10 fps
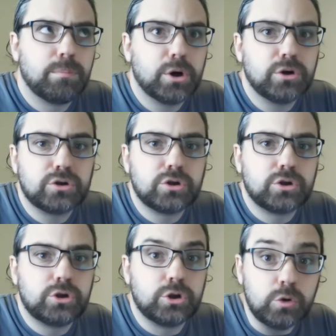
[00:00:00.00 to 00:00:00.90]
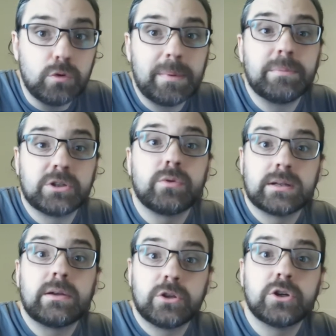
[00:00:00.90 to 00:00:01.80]
But do remember to
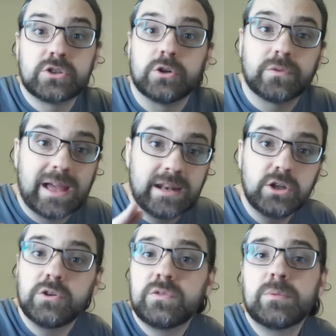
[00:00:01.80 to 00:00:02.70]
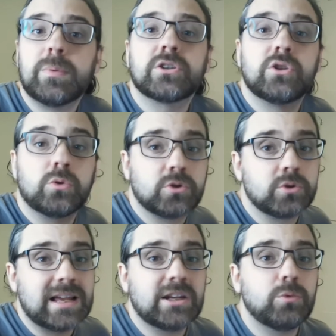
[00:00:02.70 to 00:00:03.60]
write down the good stuff. Any good feedback should also
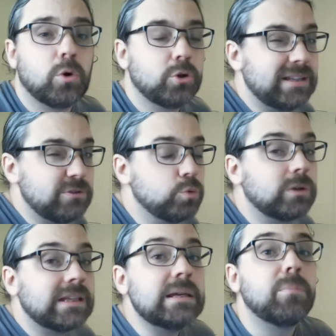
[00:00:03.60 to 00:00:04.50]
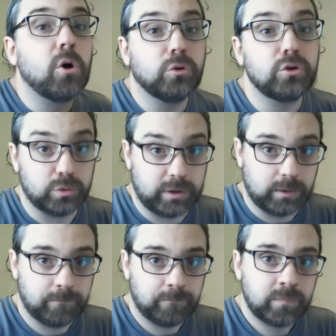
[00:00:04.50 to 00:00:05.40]
tell you what you need to keep on
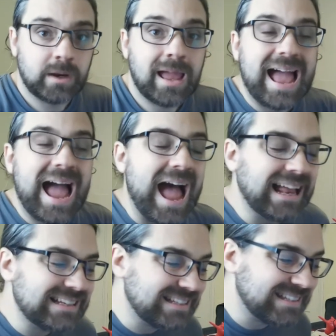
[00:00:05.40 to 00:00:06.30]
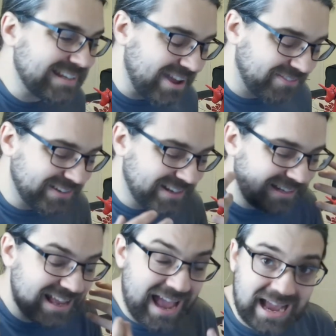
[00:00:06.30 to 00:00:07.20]
doing. And
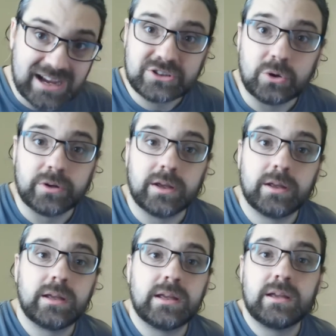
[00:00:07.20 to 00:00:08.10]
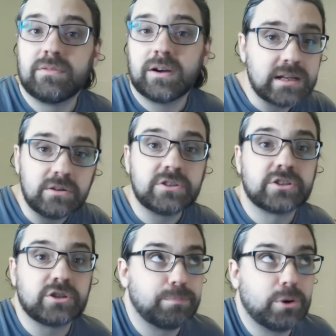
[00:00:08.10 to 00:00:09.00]
definitely act on it. If I tell you to
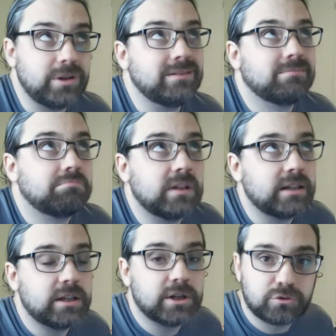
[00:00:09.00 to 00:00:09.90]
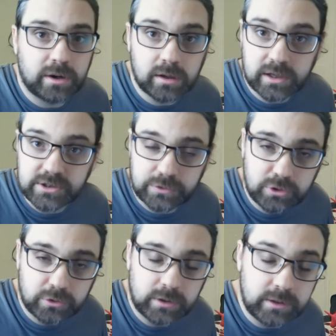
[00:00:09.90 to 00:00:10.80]
stop putting linear trend lines through
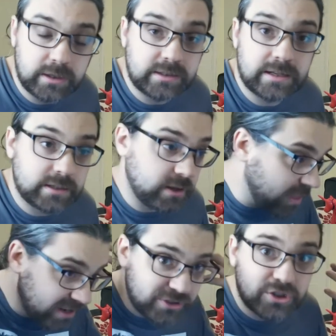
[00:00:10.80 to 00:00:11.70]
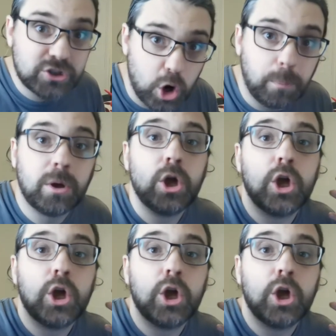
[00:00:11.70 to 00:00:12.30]
nonlinear data, then stop